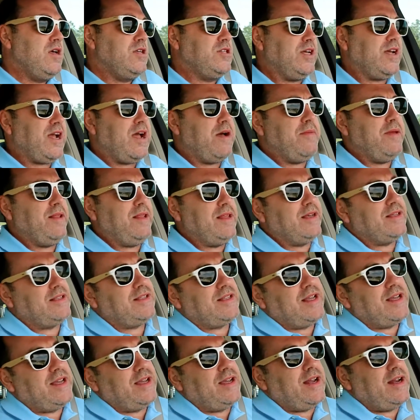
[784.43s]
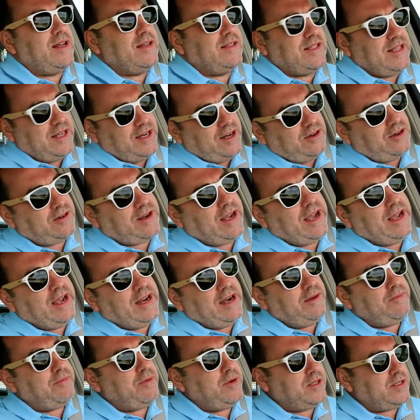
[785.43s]
So I got my listing and I said, okay,
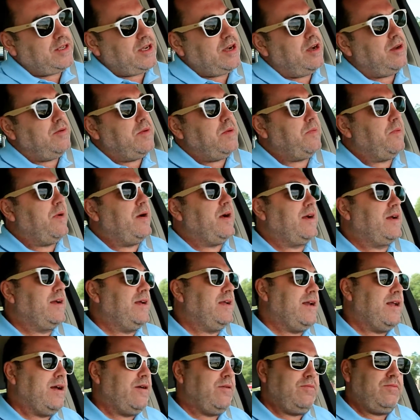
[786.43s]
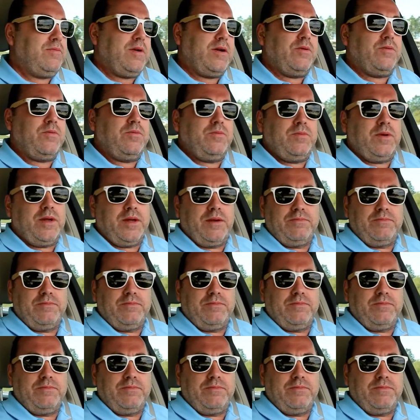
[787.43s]
and I put his card in my pocket and I, I,